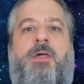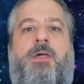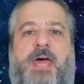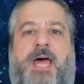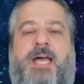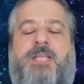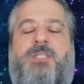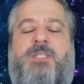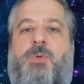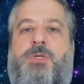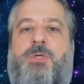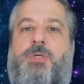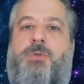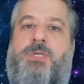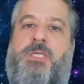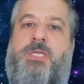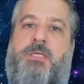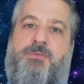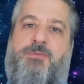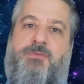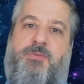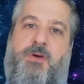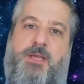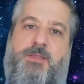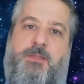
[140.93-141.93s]
that's when you need
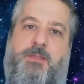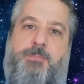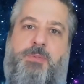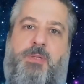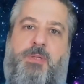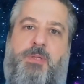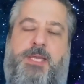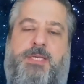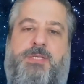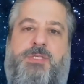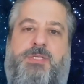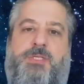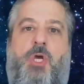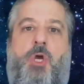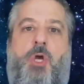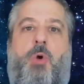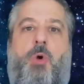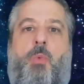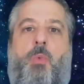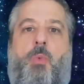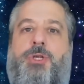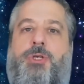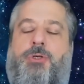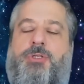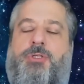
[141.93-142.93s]
to find the place
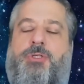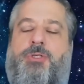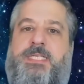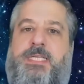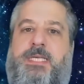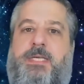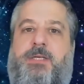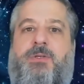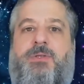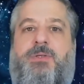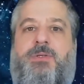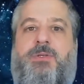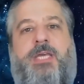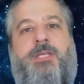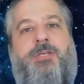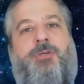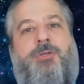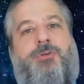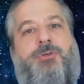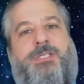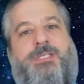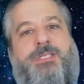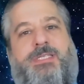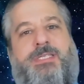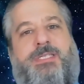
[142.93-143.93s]
where your skills and your
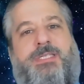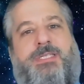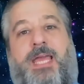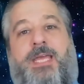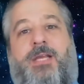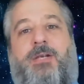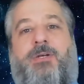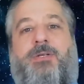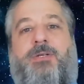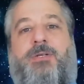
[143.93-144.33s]
desires